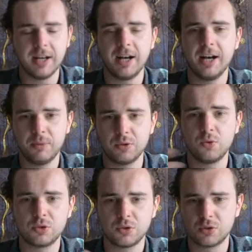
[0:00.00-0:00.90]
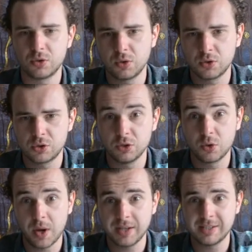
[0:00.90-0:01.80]
but also still
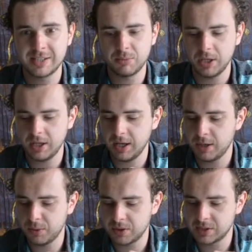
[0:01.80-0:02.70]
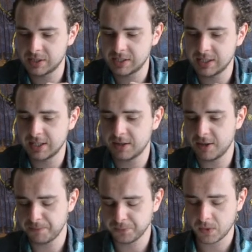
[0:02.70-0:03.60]
quite zippy with its acidity there.